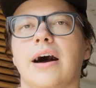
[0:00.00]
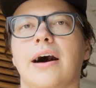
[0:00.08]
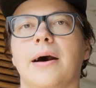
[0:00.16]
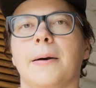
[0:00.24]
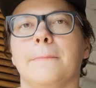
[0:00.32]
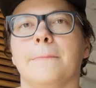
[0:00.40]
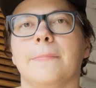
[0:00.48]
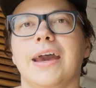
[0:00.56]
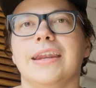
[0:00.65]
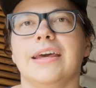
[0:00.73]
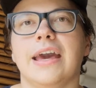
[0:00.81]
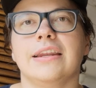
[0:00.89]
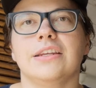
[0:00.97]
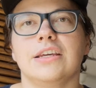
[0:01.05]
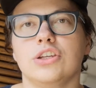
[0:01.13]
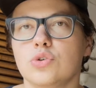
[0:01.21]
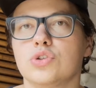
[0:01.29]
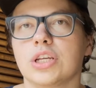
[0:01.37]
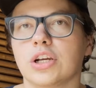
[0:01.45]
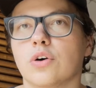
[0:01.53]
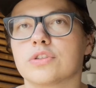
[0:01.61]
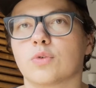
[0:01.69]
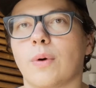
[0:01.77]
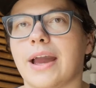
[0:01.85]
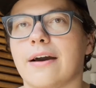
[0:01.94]
And it usually
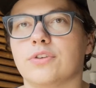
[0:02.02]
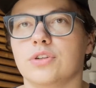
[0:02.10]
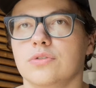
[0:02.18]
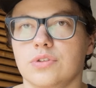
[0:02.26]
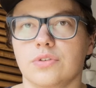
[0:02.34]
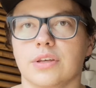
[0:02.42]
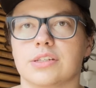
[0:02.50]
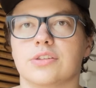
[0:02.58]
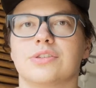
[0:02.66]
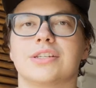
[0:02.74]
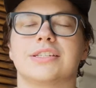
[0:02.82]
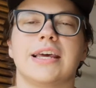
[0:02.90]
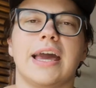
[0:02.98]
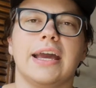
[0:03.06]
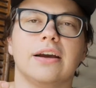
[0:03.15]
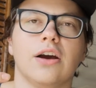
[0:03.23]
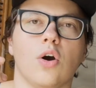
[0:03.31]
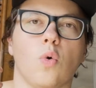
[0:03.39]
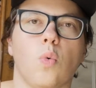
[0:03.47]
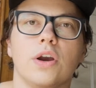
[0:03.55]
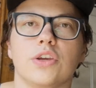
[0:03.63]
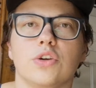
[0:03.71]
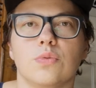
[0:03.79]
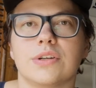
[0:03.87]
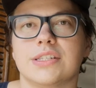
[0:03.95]
goes away after you do this. There's a saying, what
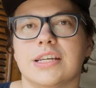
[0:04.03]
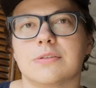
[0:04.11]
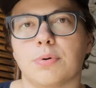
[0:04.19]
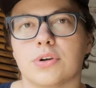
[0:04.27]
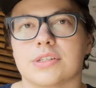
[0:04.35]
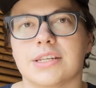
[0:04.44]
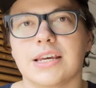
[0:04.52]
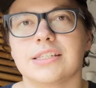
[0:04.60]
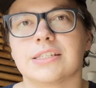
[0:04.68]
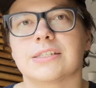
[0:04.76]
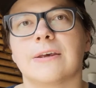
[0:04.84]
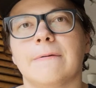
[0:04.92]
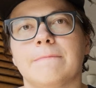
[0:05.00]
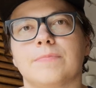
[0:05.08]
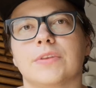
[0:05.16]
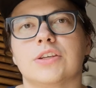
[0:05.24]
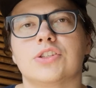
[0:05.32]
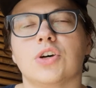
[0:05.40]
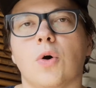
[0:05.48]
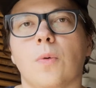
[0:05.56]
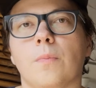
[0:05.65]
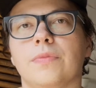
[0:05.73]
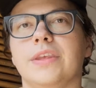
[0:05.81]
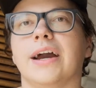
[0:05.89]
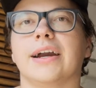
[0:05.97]
you resist persists.
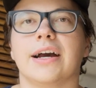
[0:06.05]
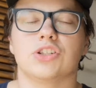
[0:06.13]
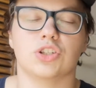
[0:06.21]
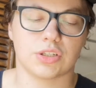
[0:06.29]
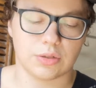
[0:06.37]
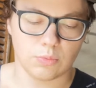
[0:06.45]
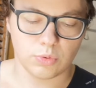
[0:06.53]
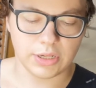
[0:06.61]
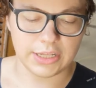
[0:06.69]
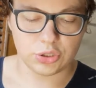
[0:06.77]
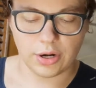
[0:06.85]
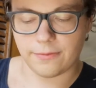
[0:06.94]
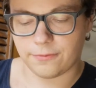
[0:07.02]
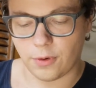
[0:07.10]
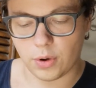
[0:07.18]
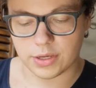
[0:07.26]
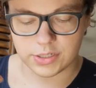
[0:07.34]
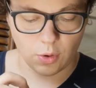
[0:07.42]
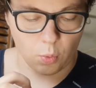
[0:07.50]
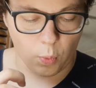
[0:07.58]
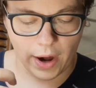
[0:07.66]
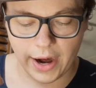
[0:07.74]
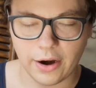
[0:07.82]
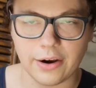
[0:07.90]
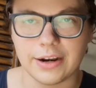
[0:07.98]
So yeah, guys, just really try to focus on
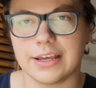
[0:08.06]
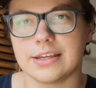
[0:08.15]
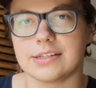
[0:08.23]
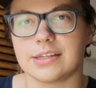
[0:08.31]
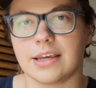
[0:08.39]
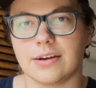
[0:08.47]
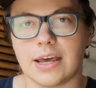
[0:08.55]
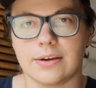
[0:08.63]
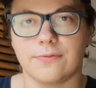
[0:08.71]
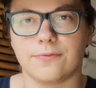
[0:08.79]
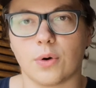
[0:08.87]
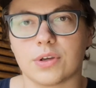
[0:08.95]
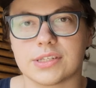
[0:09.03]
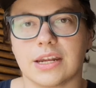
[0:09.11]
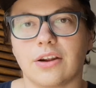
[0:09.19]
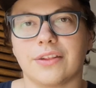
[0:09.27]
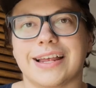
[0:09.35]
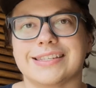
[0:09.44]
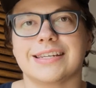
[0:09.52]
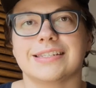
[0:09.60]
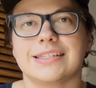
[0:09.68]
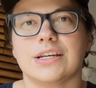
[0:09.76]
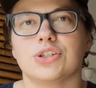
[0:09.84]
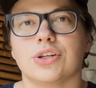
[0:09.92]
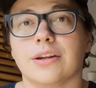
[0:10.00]
where it is and focus in on that
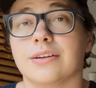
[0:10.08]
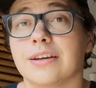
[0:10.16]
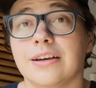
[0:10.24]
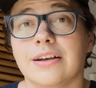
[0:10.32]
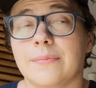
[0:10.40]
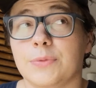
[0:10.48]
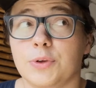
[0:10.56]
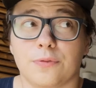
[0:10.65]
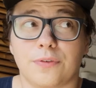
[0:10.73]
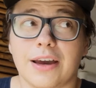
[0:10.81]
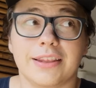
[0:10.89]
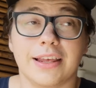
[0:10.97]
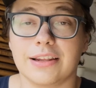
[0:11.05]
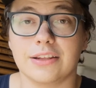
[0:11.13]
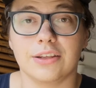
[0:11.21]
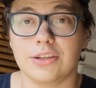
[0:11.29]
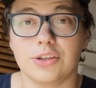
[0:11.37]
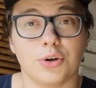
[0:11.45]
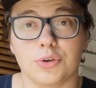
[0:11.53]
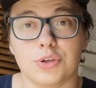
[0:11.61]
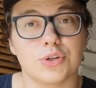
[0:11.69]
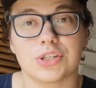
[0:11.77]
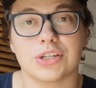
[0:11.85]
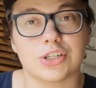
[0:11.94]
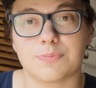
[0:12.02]
sensation. And you'll find that,
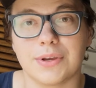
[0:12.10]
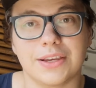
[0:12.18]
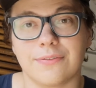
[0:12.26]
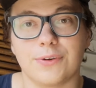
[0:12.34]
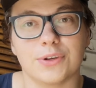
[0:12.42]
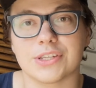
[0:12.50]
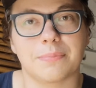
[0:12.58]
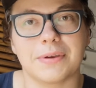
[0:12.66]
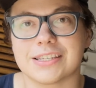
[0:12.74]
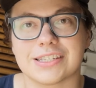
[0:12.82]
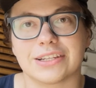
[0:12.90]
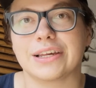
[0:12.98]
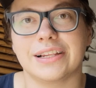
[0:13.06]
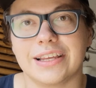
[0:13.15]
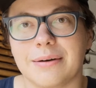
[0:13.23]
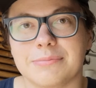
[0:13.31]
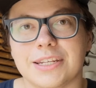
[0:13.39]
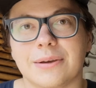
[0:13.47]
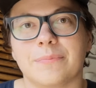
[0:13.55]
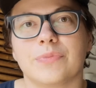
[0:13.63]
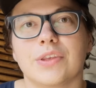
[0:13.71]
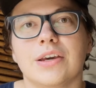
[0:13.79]
usually it just feels like being slightly empty.